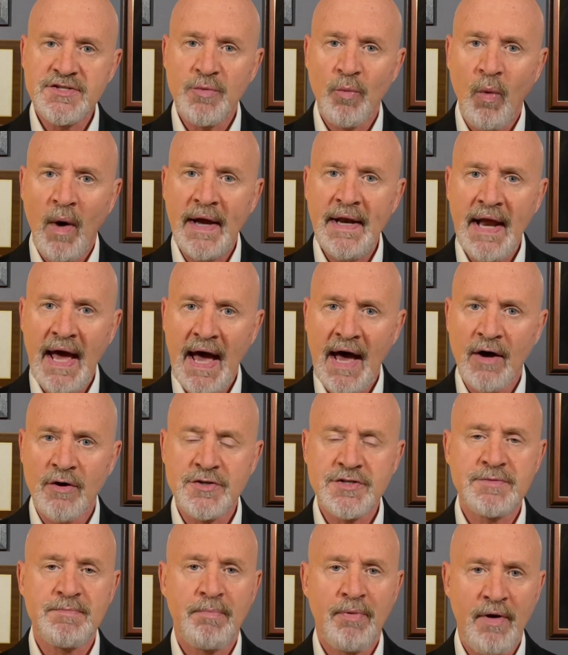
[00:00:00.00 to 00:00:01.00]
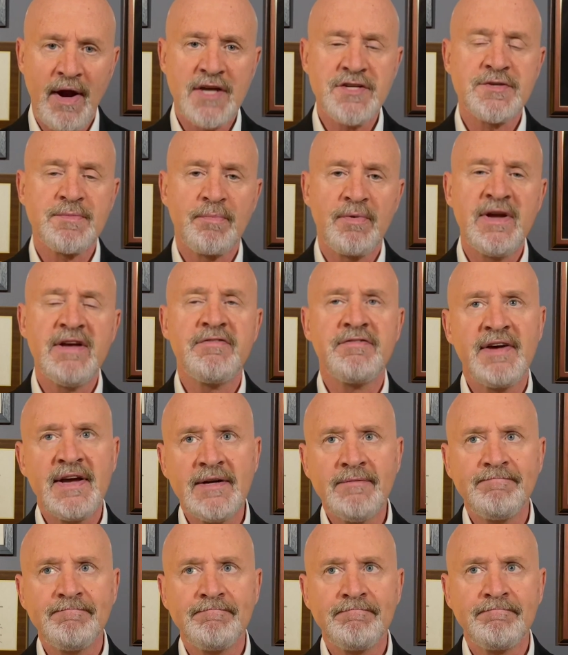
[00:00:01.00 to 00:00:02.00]
White House press
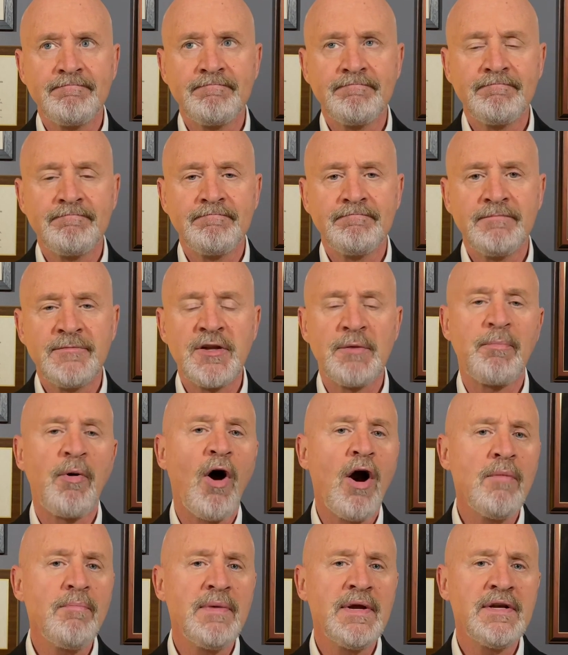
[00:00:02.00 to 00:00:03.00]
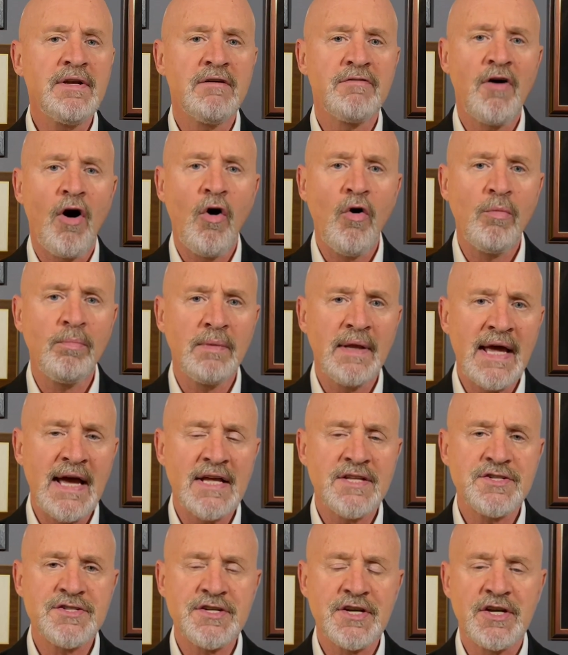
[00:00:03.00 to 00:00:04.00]
briefing, Department of
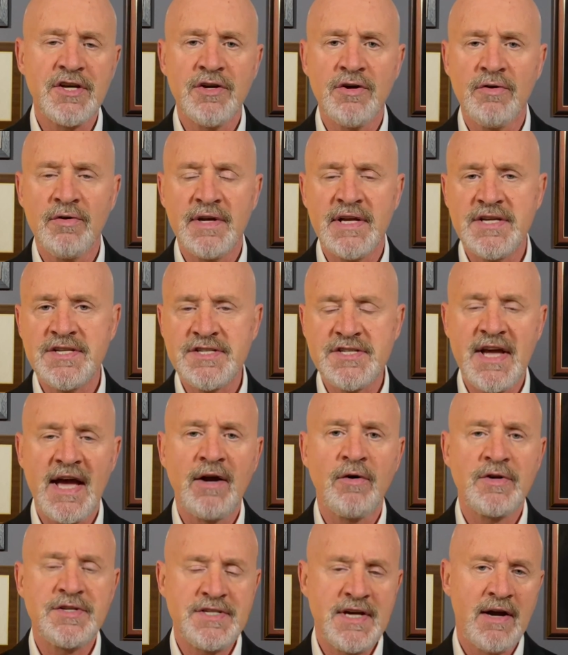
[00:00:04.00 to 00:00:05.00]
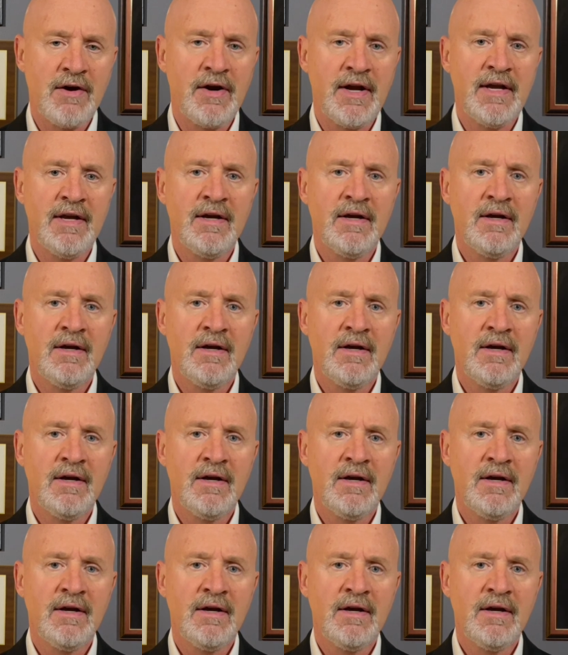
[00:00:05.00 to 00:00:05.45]
Homeland Security Secretary